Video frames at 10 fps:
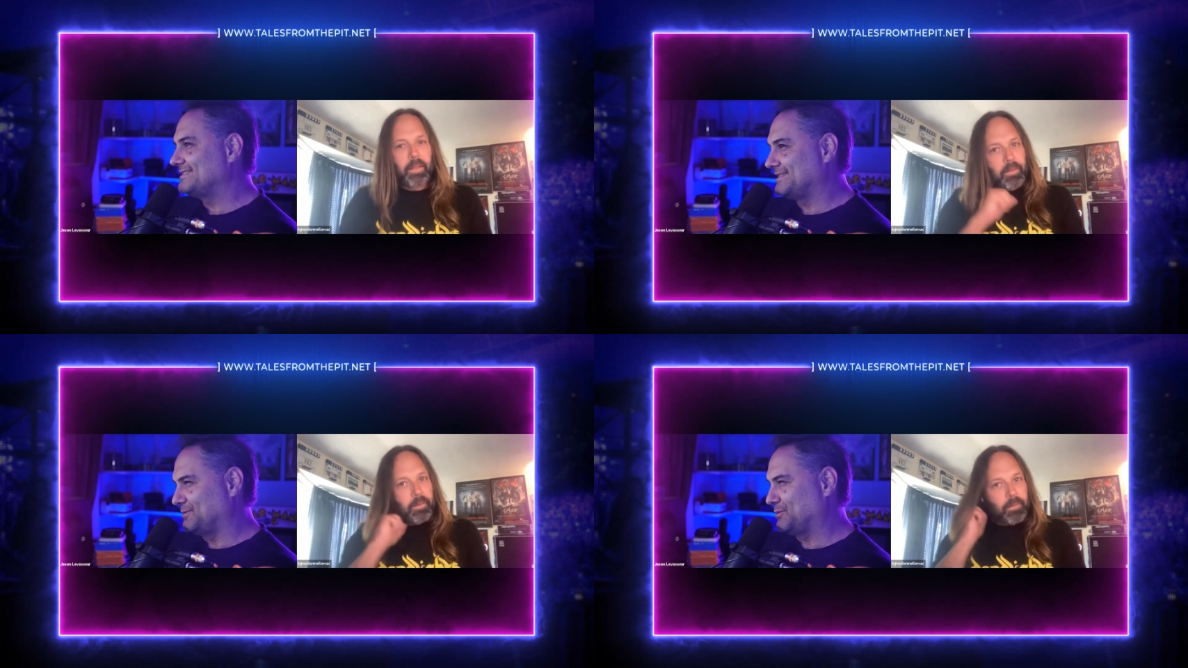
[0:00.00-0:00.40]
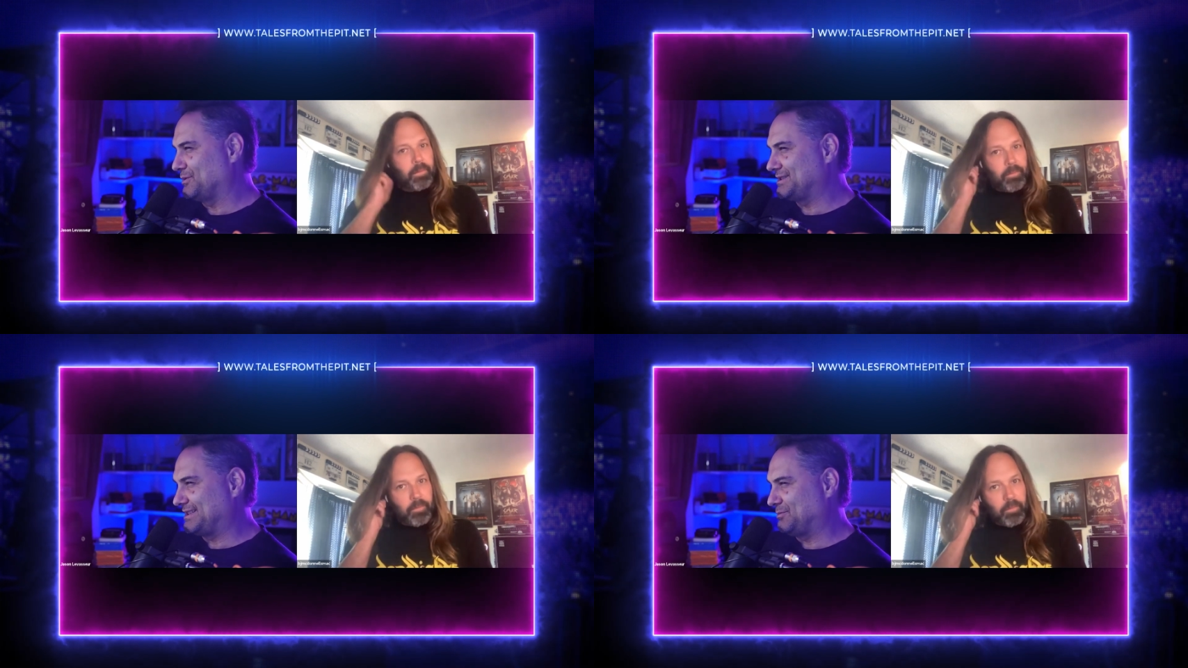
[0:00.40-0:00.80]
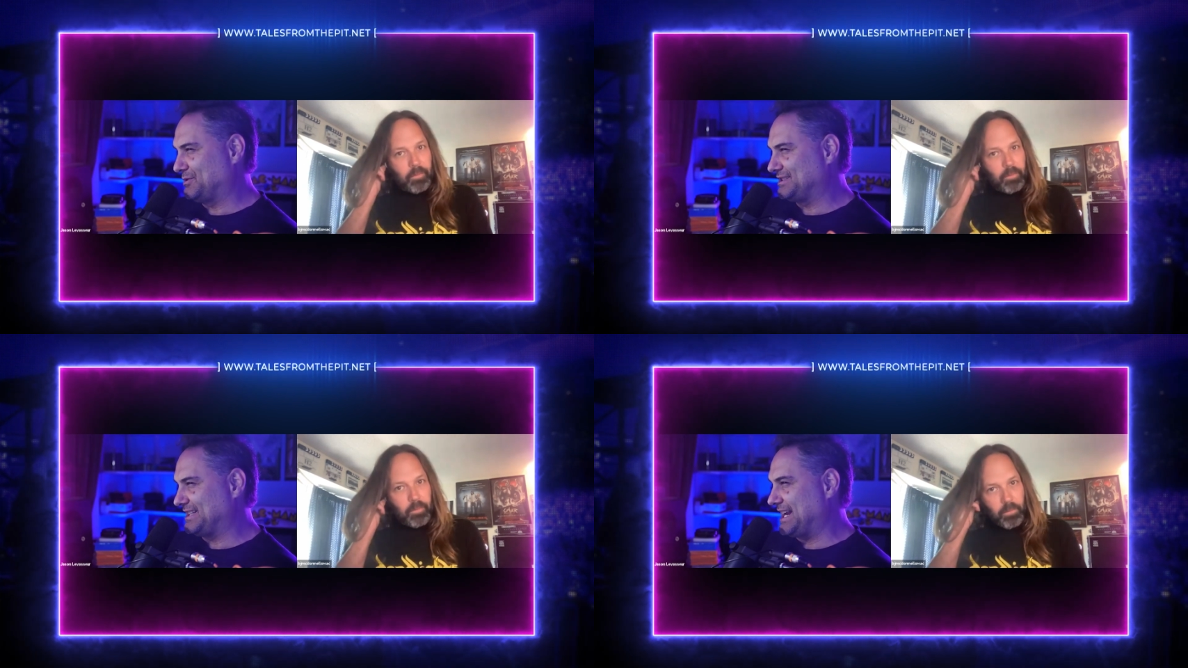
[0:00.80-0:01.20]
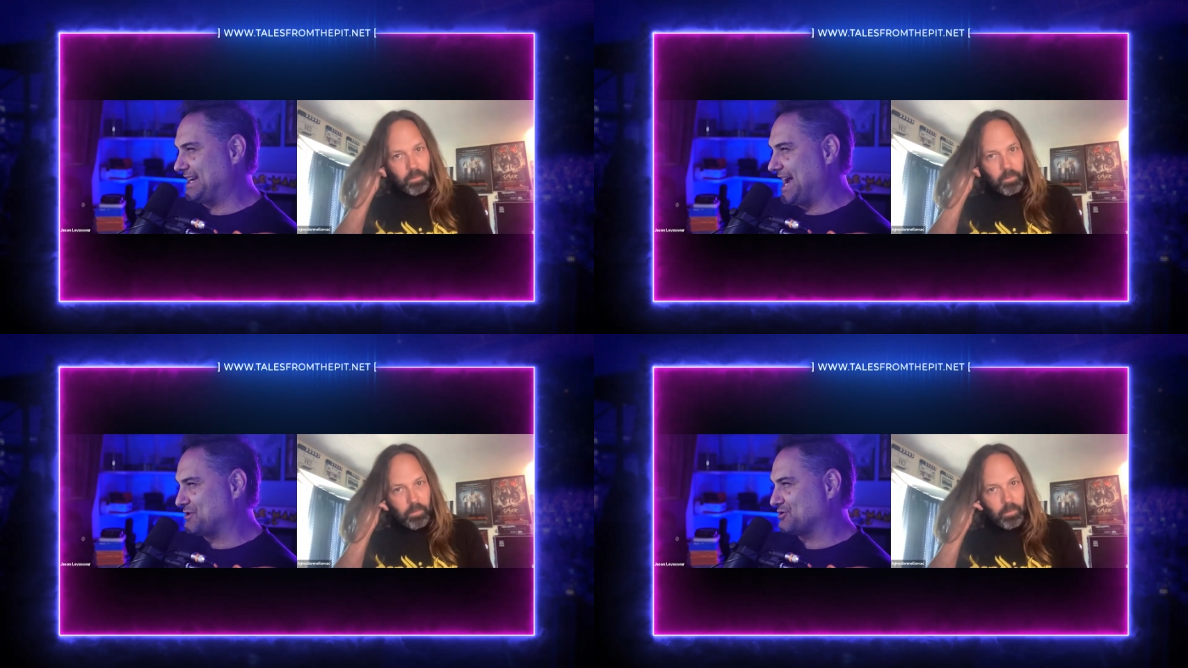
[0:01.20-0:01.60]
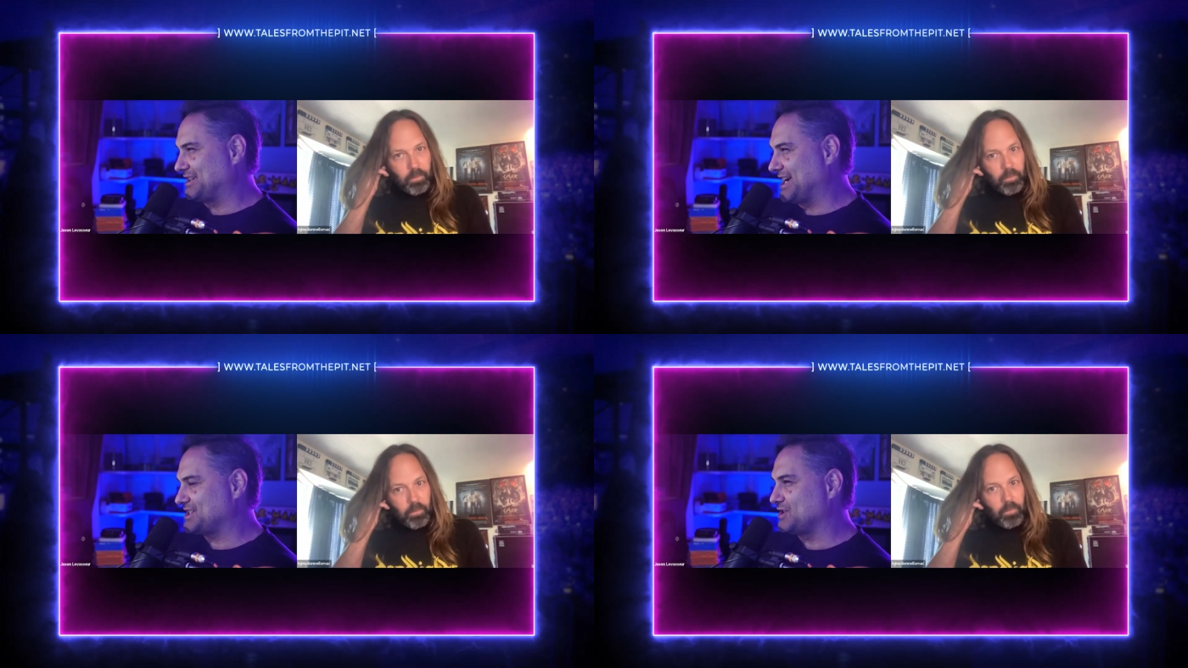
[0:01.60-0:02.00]
Speaker 1: was was that a natural
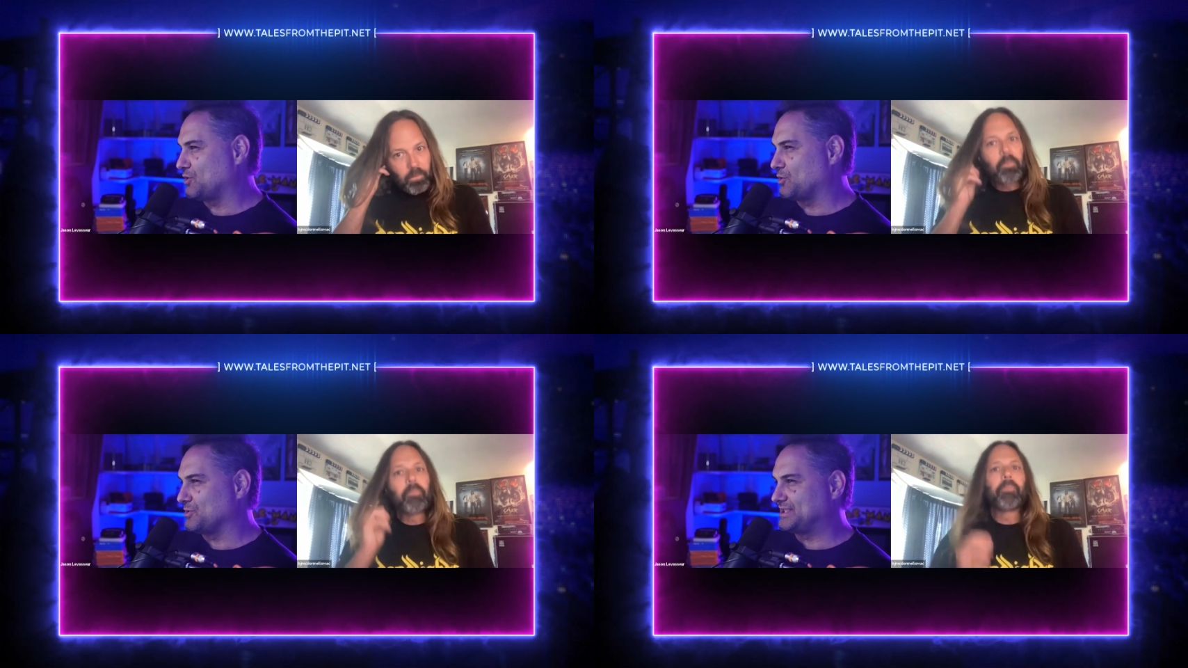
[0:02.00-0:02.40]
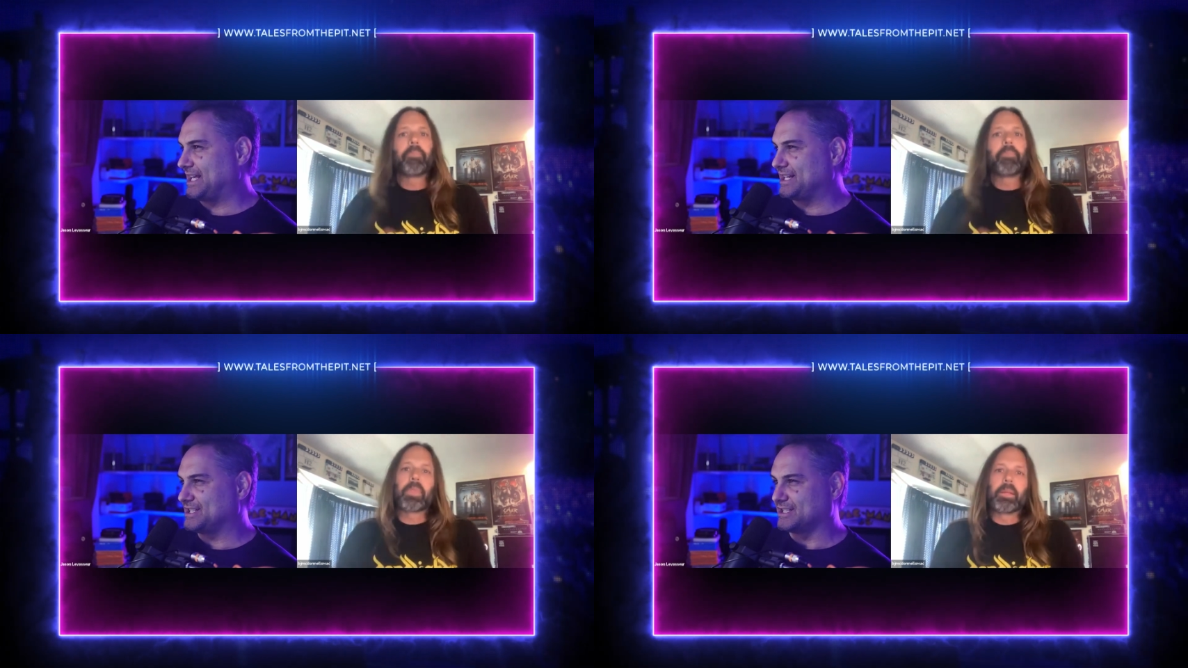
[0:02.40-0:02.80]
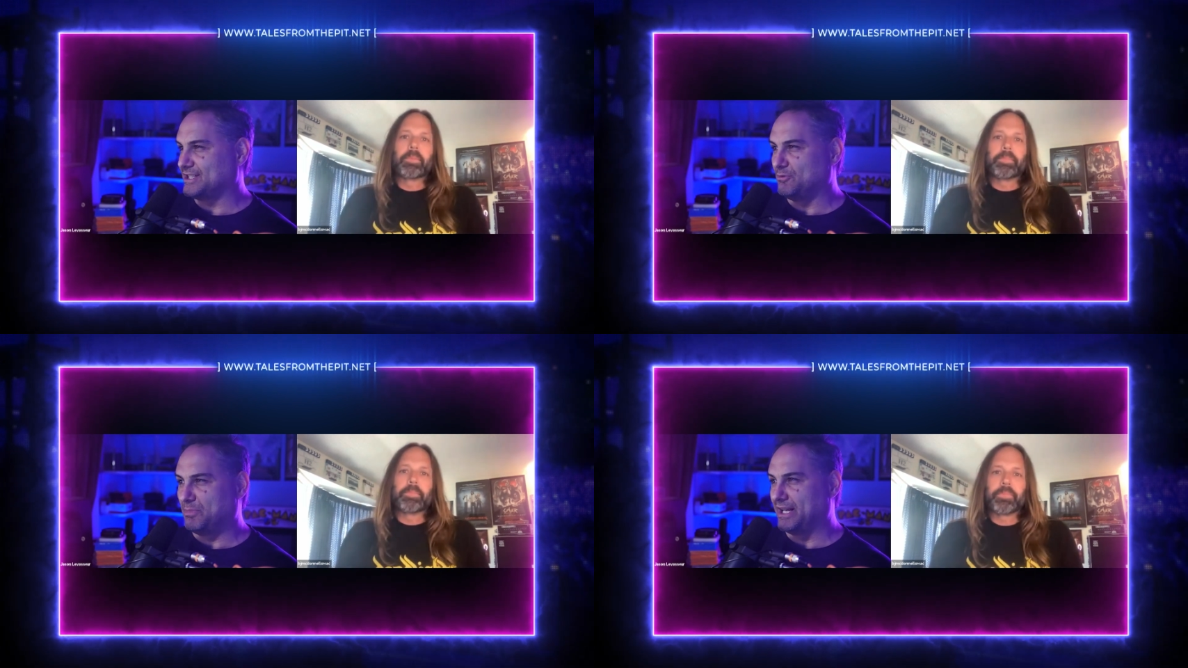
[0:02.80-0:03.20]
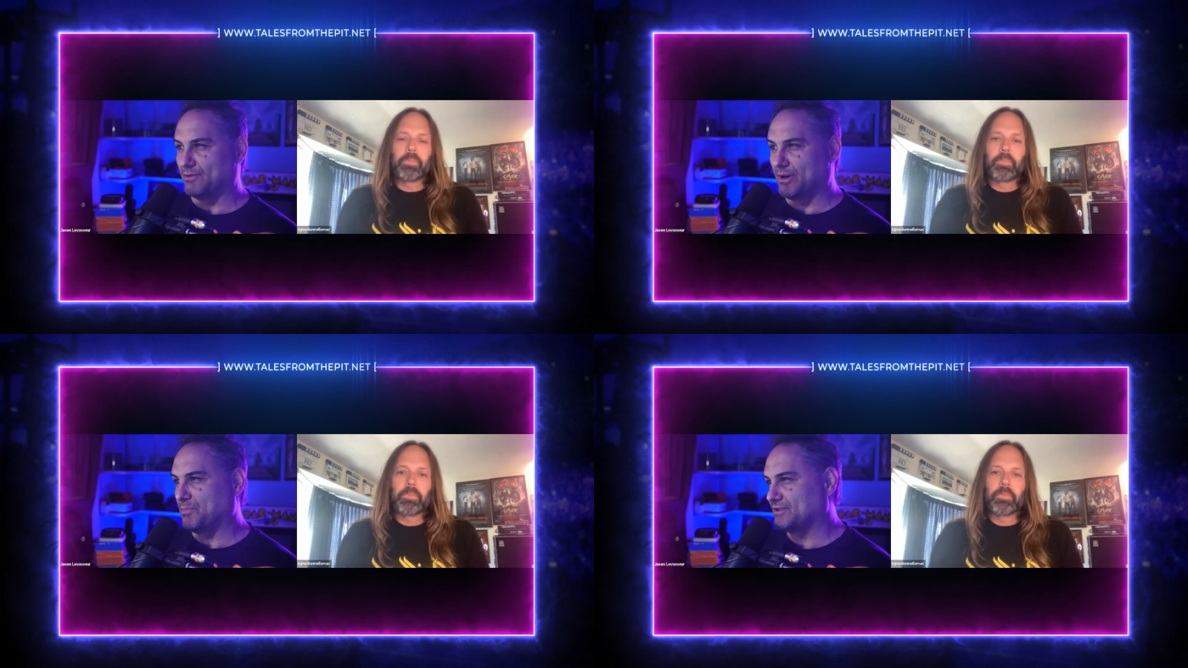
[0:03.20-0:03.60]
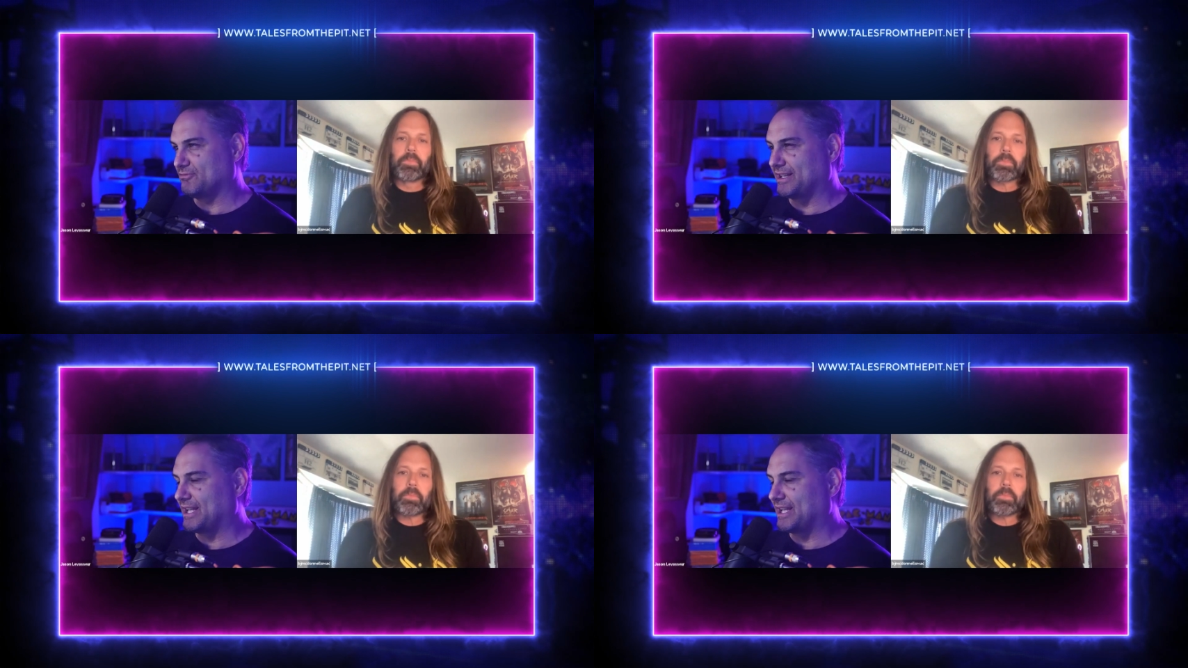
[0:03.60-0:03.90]
connection or was that just you being in the right place, right time?